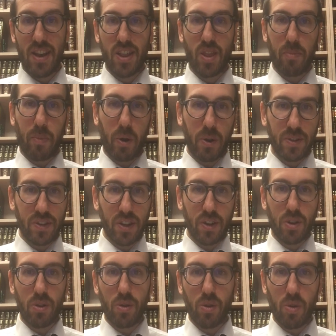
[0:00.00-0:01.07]
the person
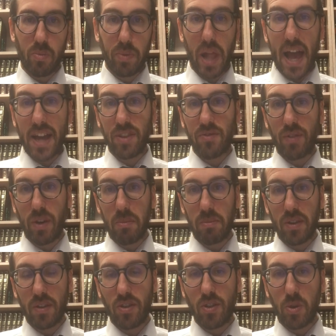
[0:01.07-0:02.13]
who
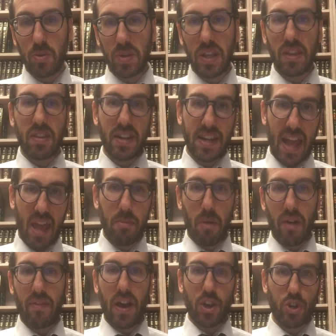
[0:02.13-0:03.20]
blasphemed using the name
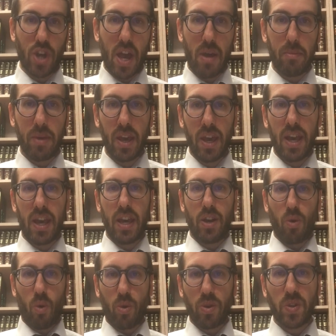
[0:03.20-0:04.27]
of Hashem in
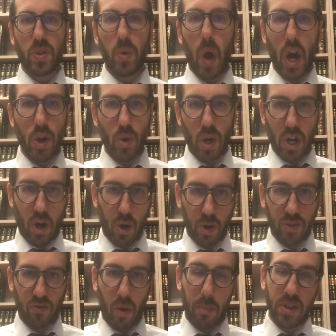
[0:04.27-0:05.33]
order to utter a curse
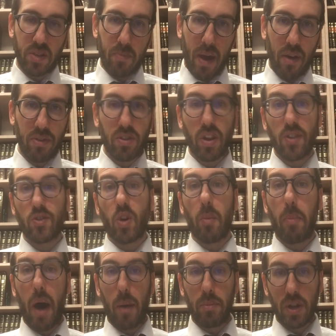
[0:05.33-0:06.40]
from his mouth, does so
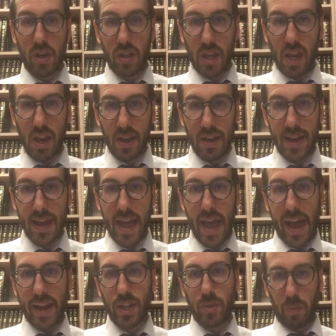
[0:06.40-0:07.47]
publicly,
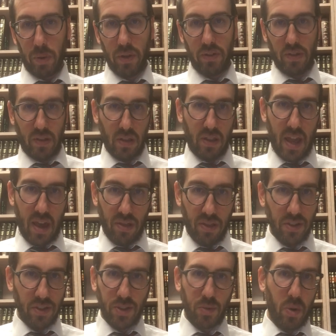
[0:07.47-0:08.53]
and is put to death.
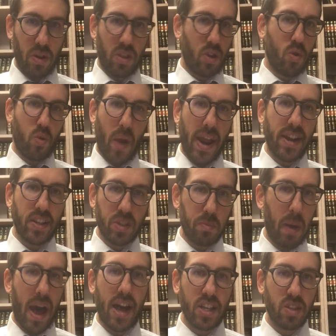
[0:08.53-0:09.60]
This is one of the greatest
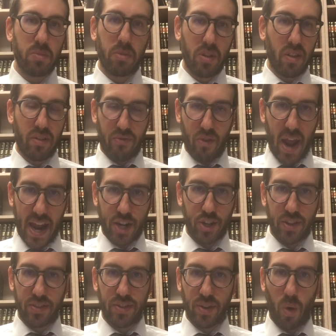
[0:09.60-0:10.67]
possible
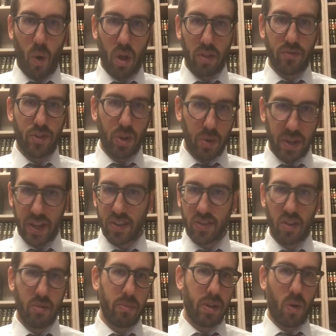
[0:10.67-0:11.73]
infractions in all of
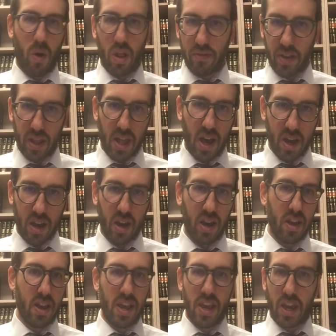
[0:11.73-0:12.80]
Judaism, in all of
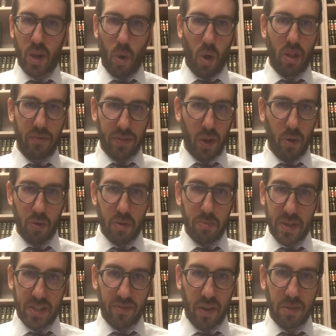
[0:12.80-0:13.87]
Halacha, in all of Torah and
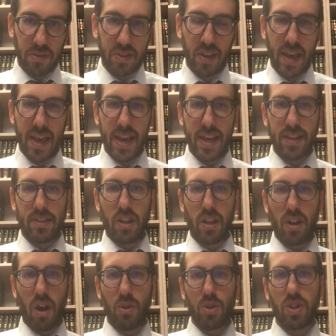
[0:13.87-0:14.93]
Mitzvos, is the
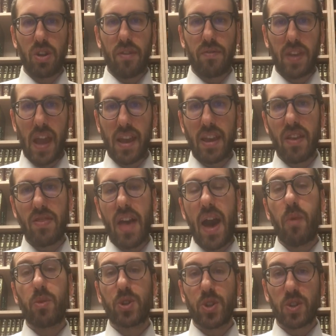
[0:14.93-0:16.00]
notion of taking
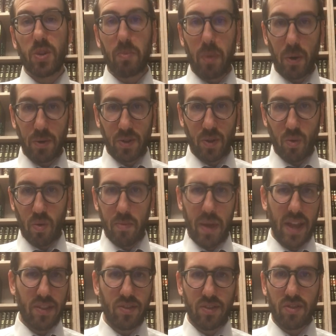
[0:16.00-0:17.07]
that which is supposed to
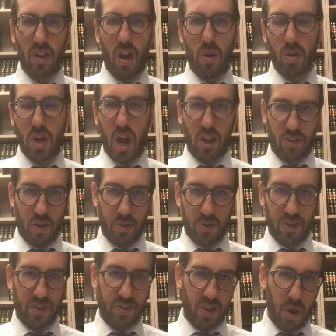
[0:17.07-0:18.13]
remain so
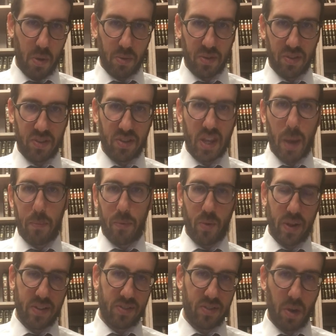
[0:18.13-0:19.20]
kadosh, so
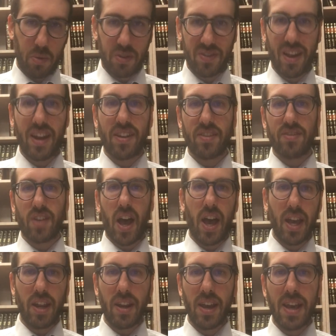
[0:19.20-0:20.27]
separate, so set
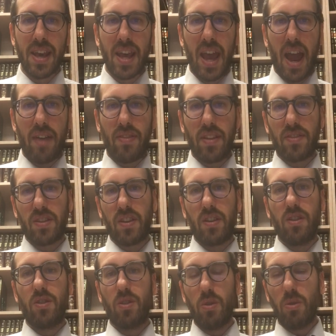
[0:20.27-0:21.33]
aside, and then to
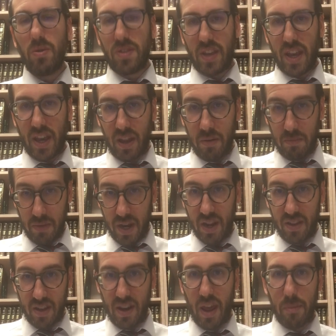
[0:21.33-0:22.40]
use it,
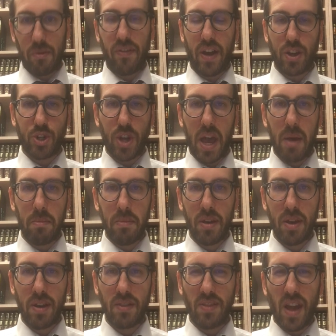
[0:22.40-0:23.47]
meaning the name of Hashem,
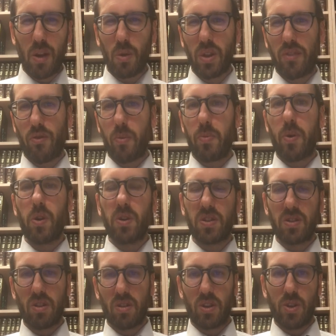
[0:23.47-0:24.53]
not only for
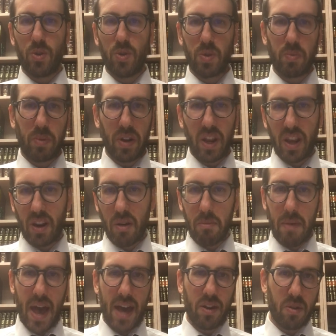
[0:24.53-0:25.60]
personal use, but in a
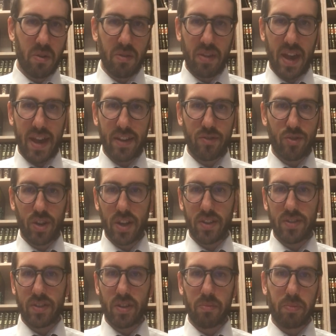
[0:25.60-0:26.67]
manner that
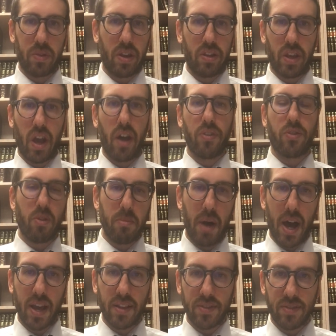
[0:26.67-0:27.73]
just completely
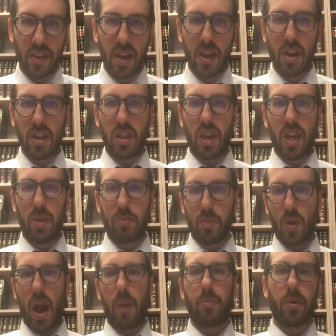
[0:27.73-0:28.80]
undermines the
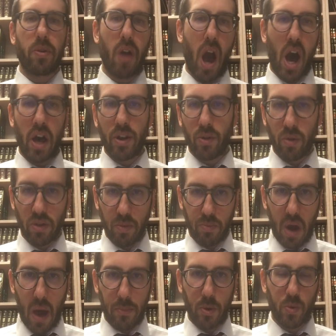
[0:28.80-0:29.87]
proper honor and the
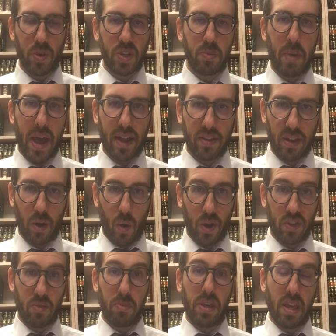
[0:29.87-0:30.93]
proper respect that ought
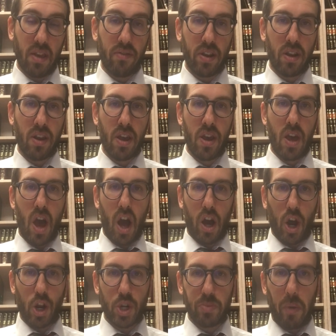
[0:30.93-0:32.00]
to be given
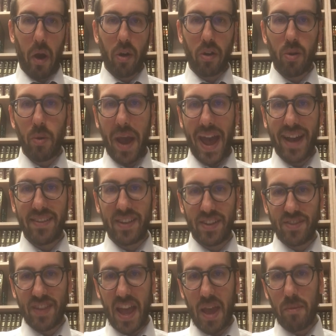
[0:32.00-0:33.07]
HaKadosh Baruch Hu and
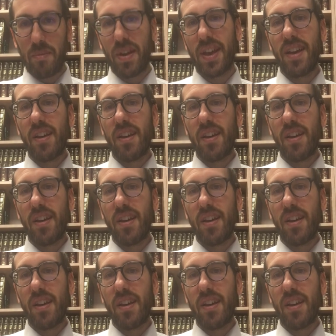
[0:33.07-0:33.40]
his name.